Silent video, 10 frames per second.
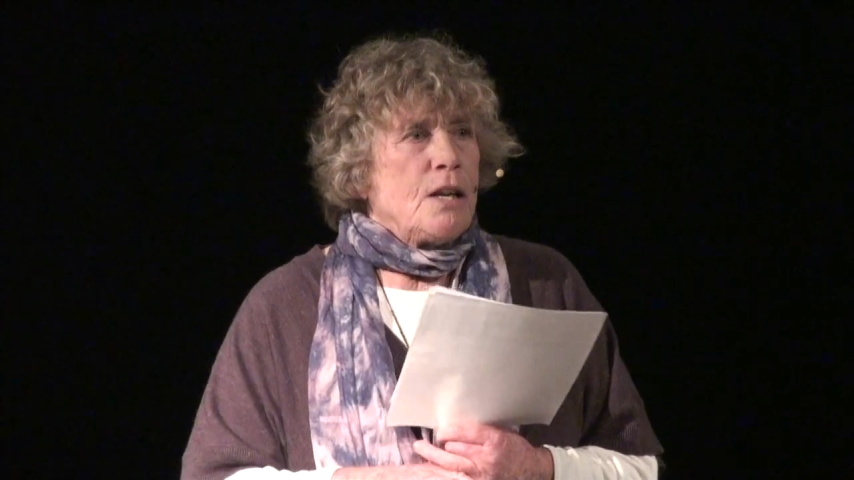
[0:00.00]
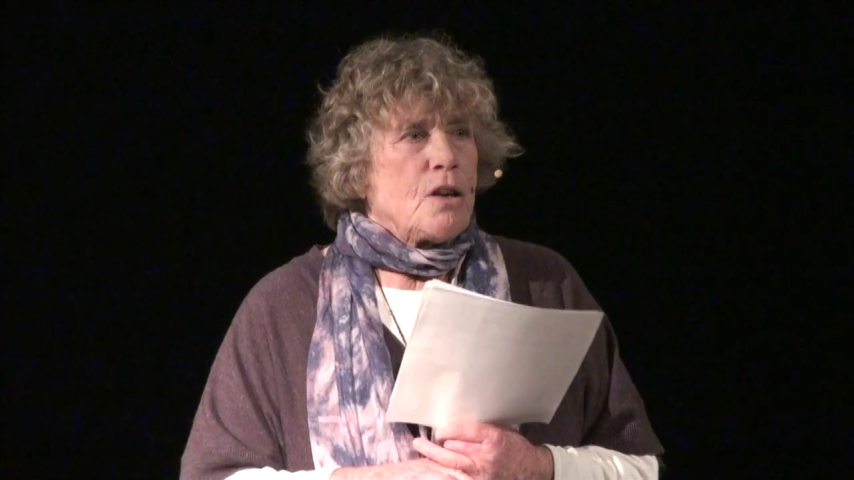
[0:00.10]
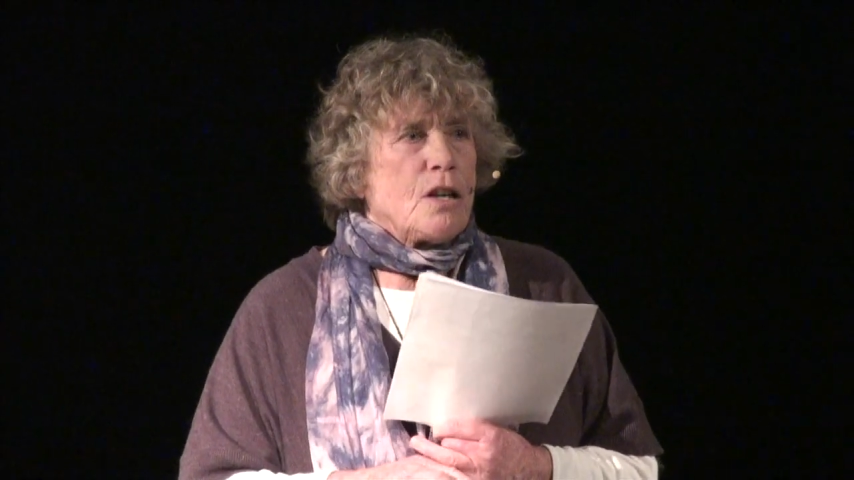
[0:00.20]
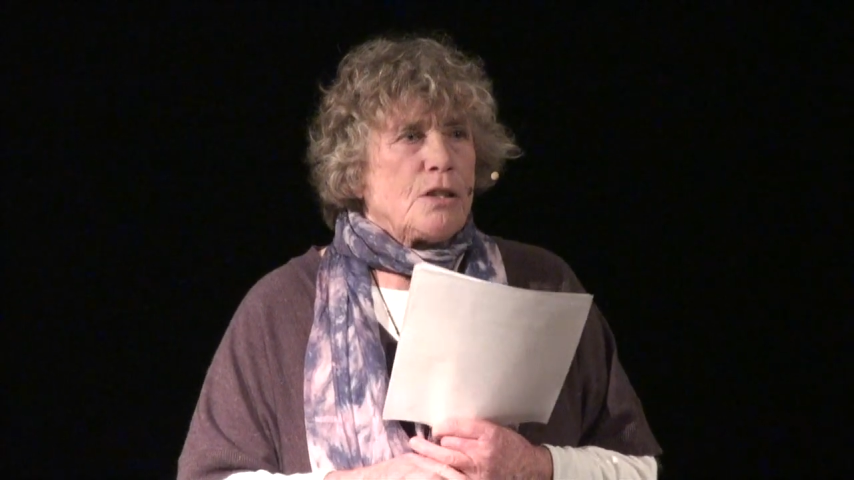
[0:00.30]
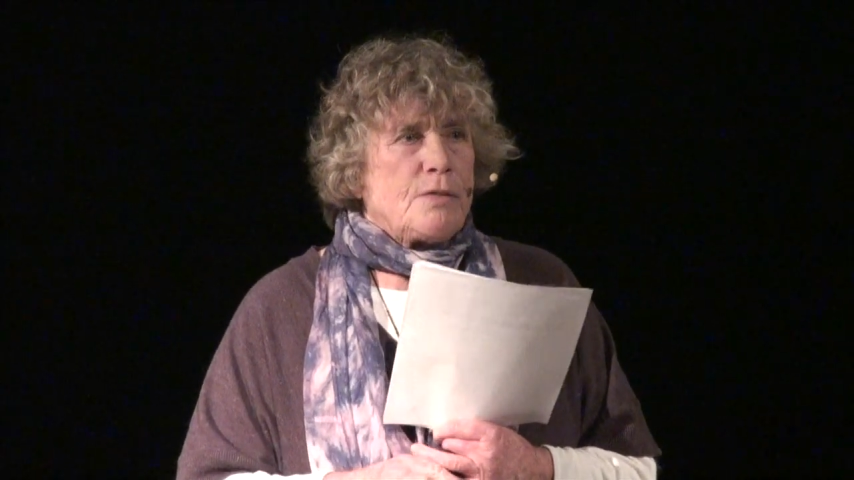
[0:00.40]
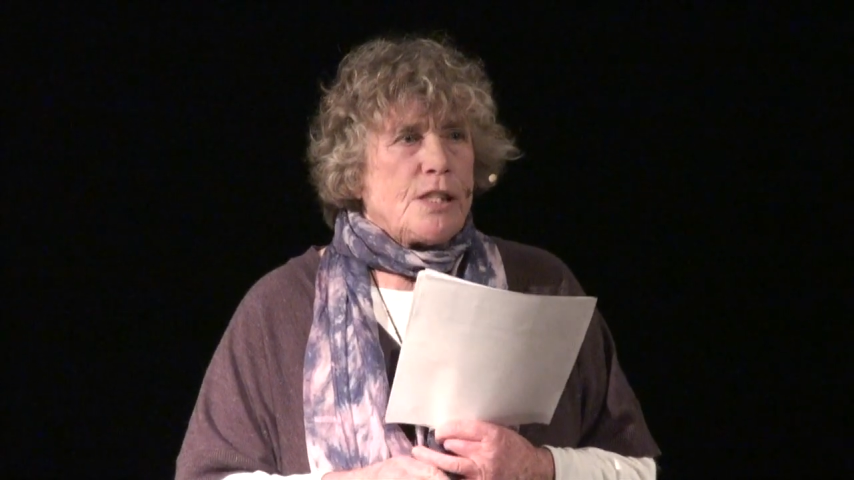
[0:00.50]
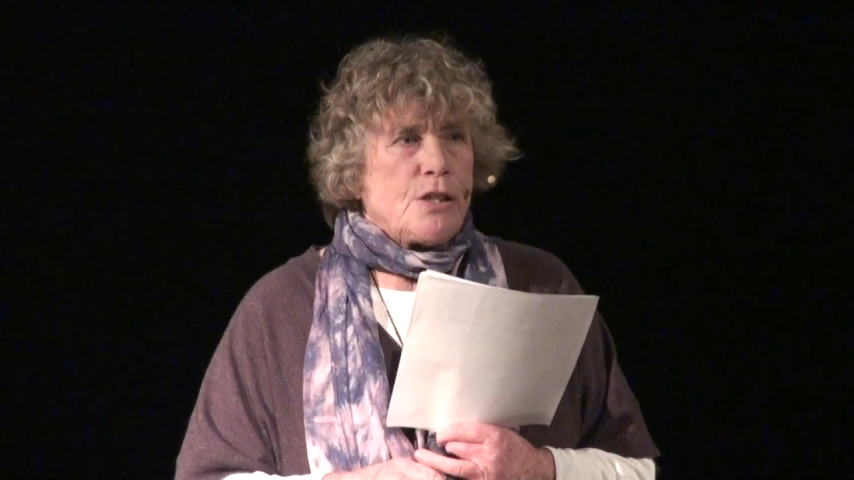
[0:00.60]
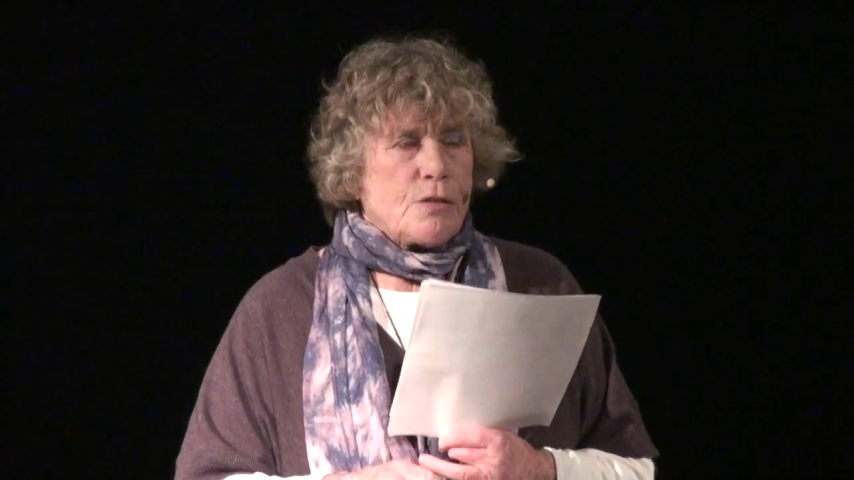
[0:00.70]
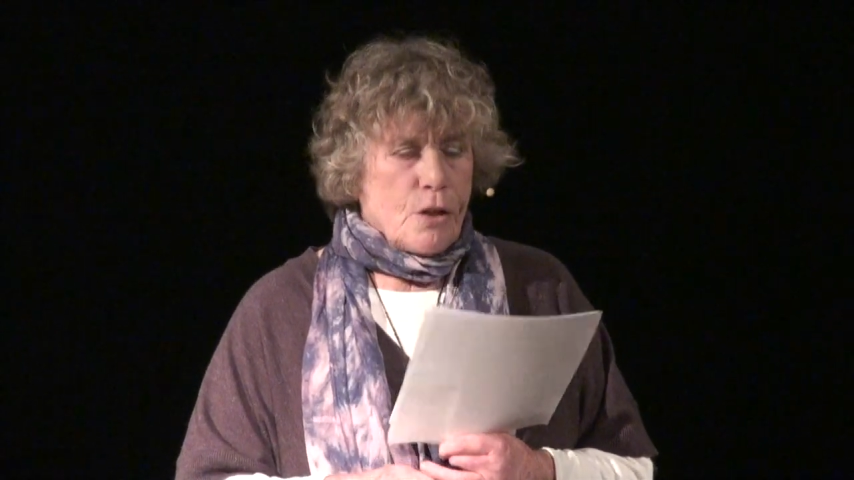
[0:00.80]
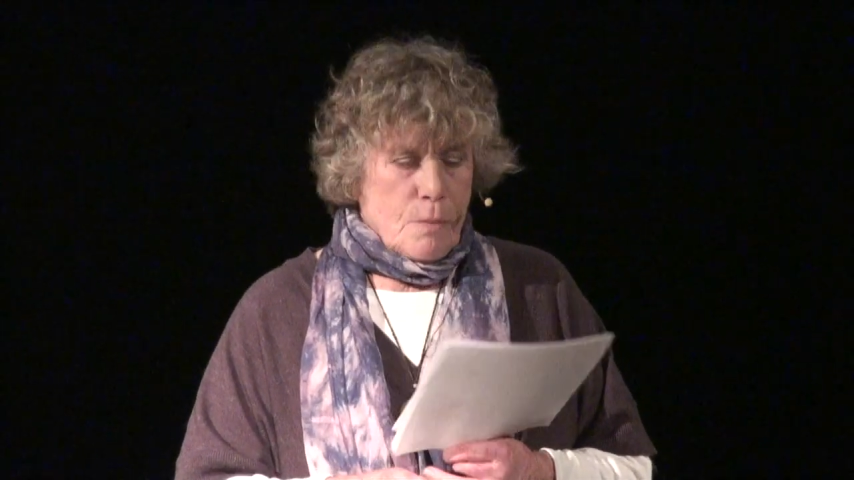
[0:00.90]

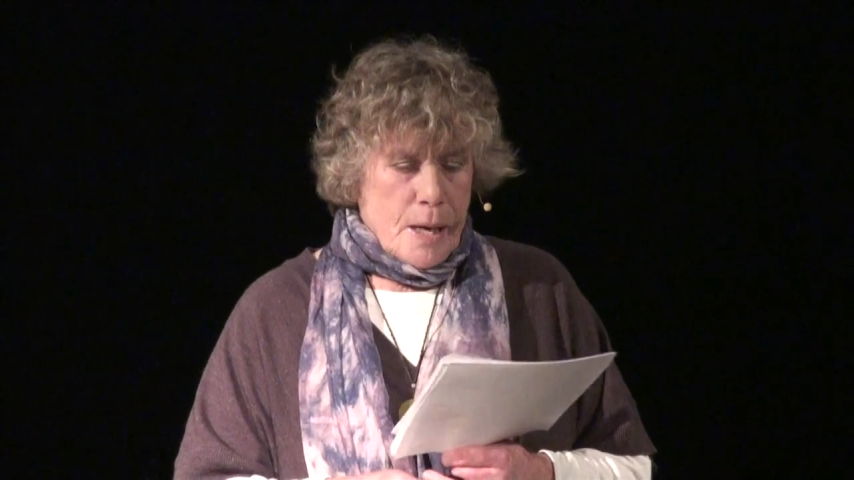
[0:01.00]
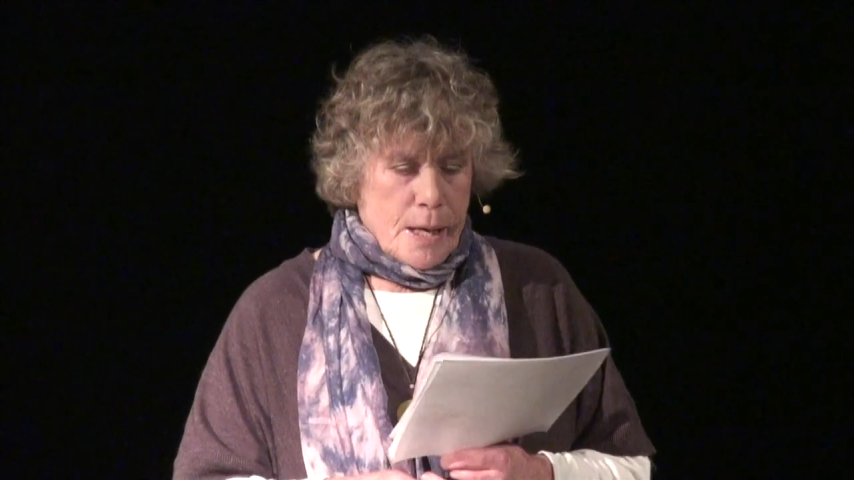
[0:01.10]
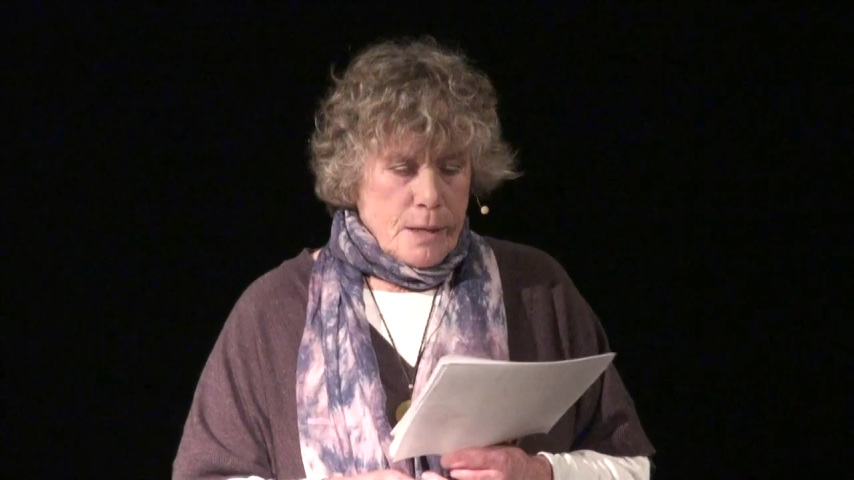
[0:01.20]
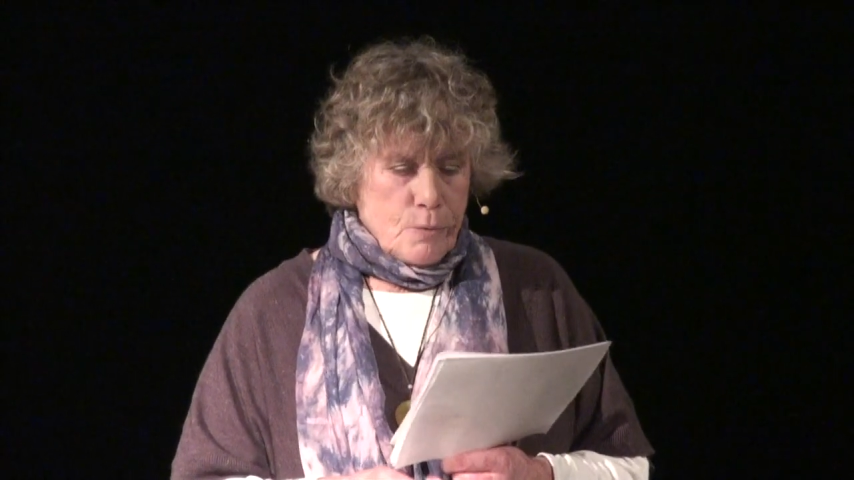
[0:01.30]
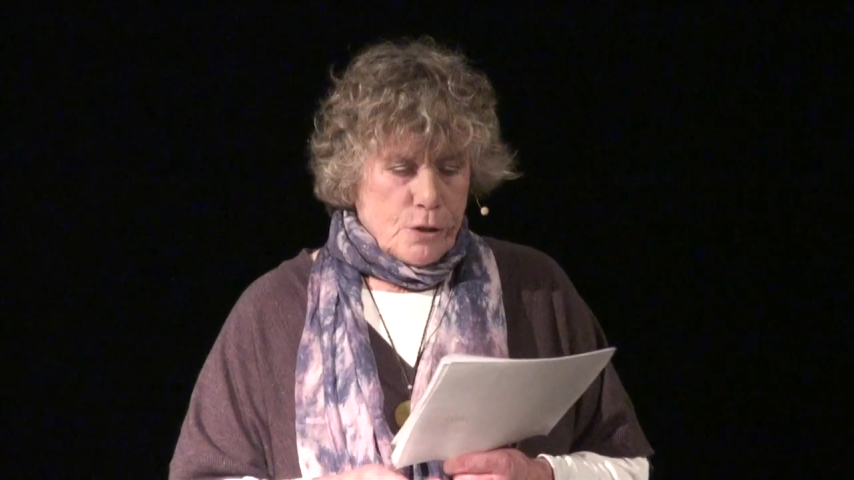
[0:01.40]
conservation of Carmanah,